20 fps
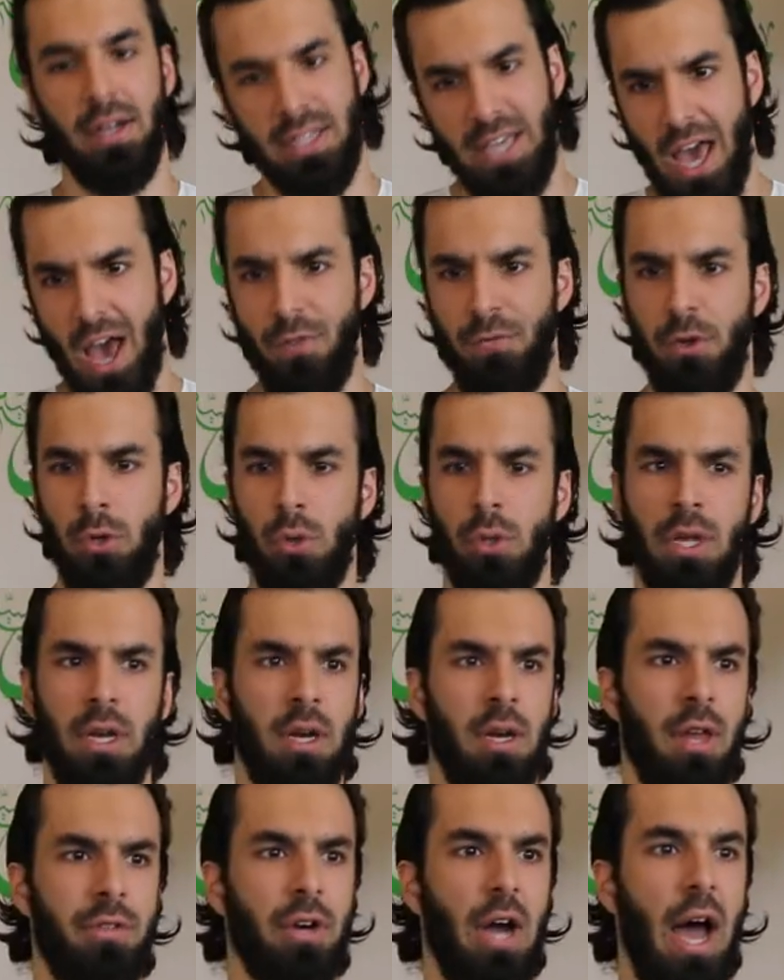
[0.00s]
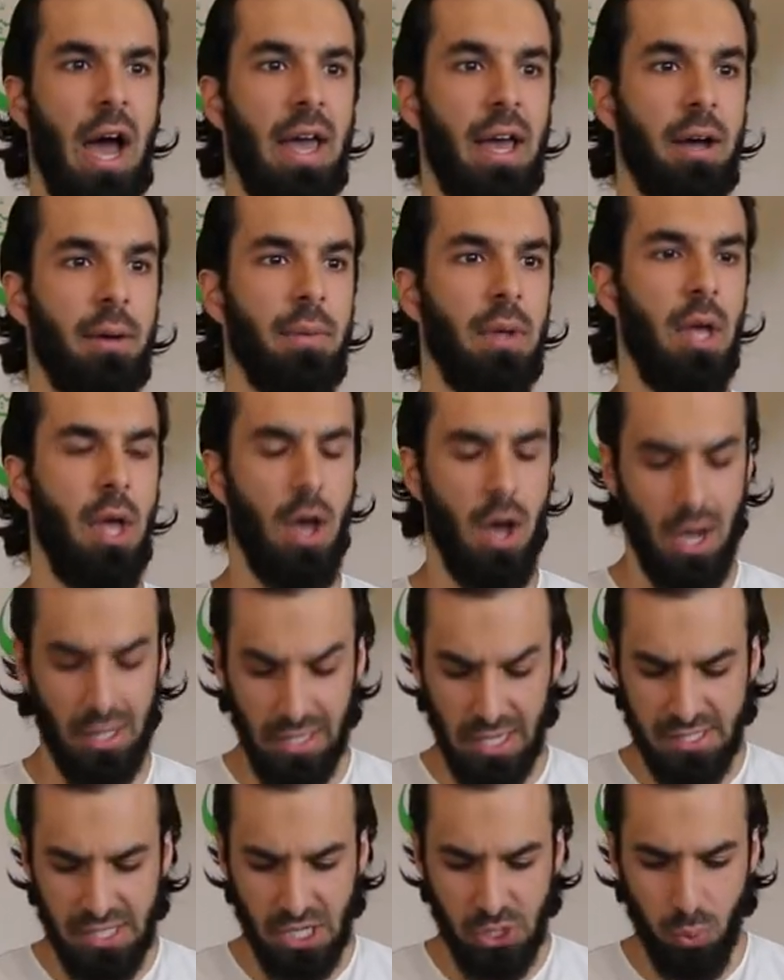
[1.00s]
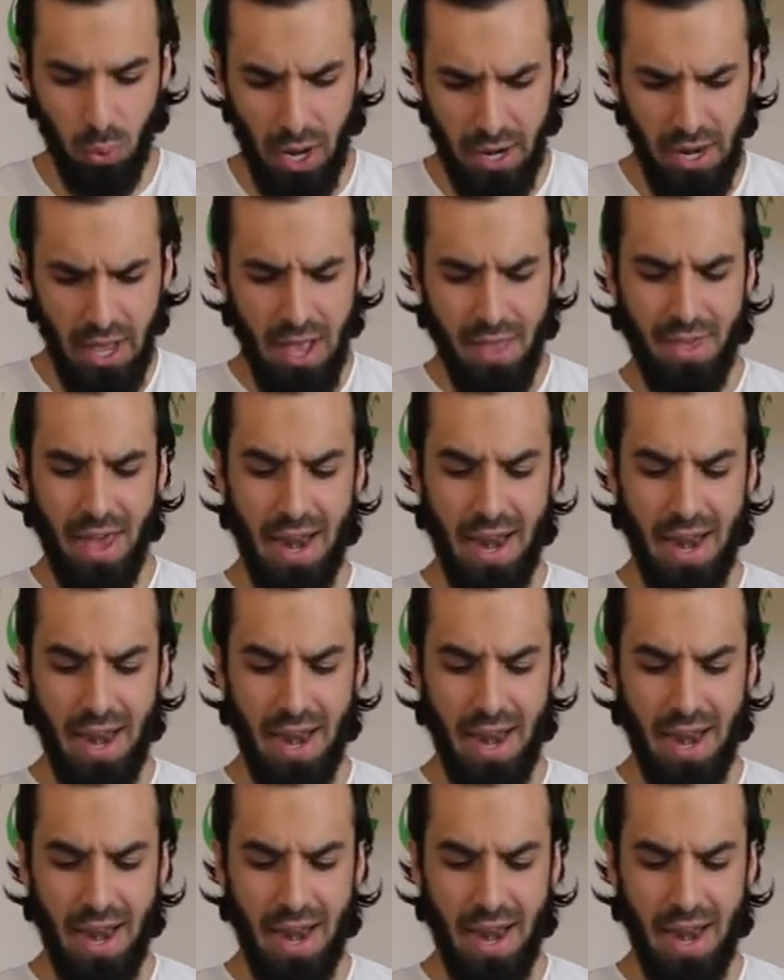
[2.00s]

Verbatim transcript: kafirun in another ayah. Allah says what?